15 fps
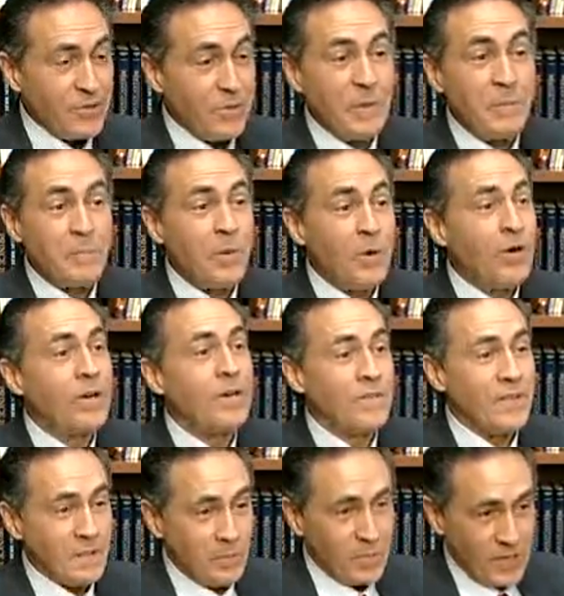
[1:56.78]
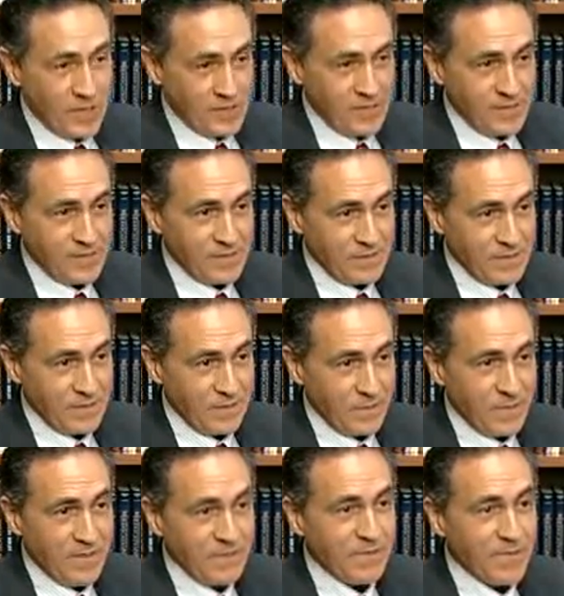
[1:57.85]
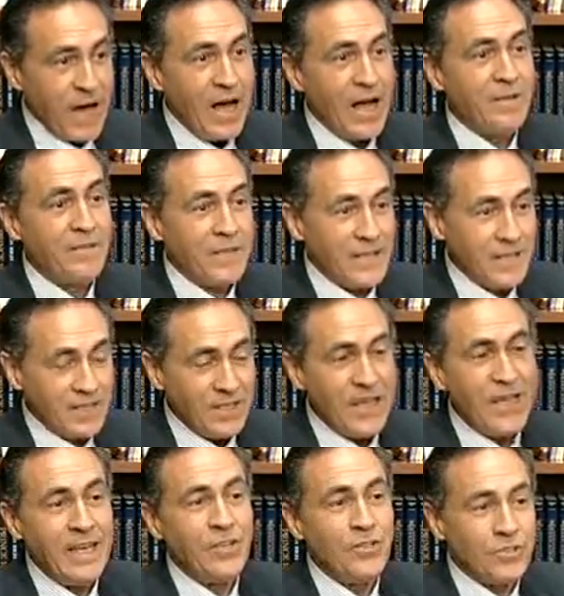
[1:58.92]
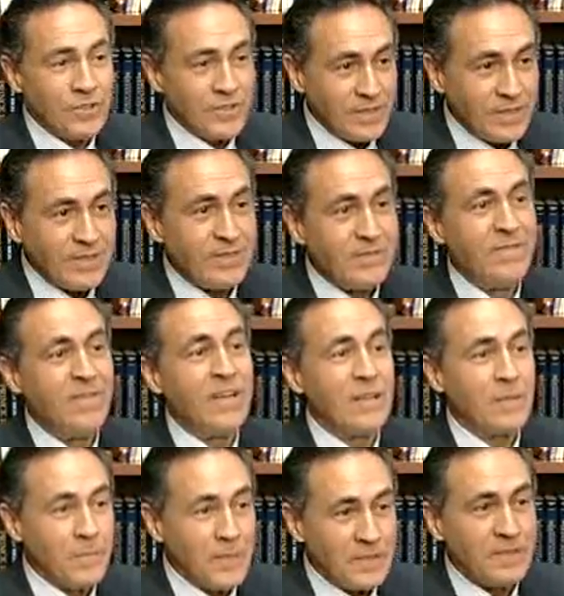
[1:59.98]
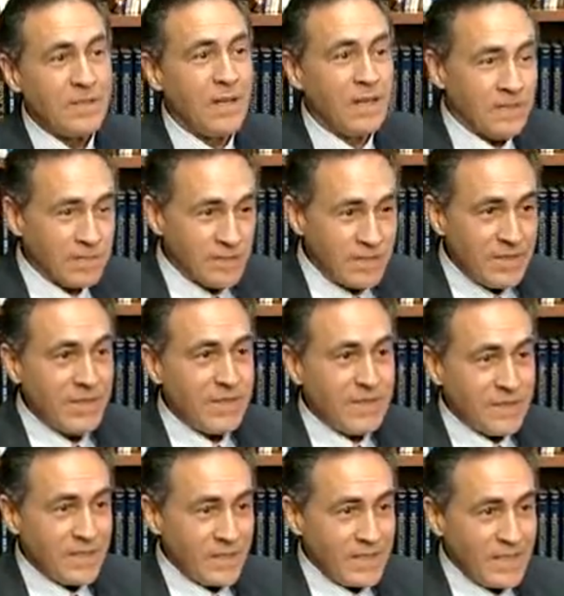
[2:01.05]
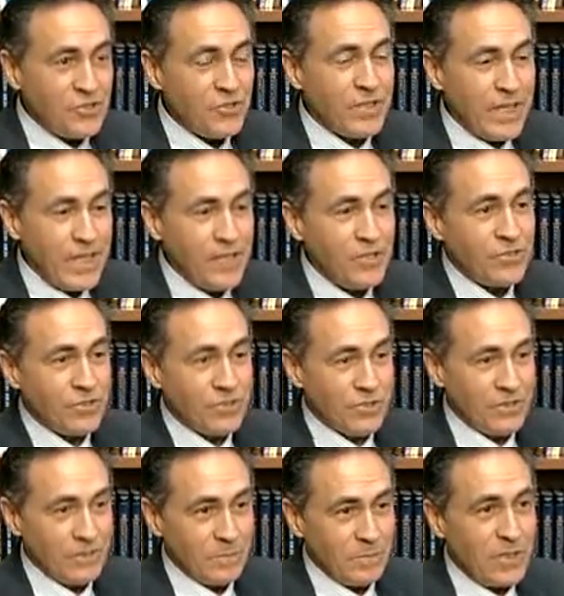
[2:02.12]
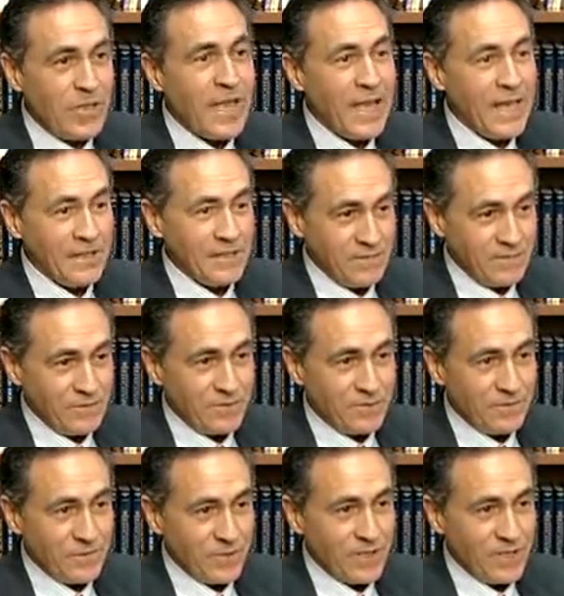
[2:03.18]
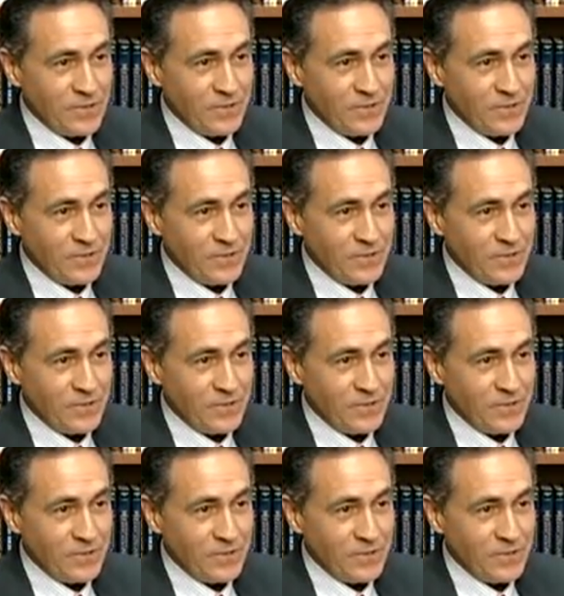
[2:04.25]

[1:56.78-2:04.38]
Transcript: To be part of that process and to be involved and engaged in the development of an educational plan for the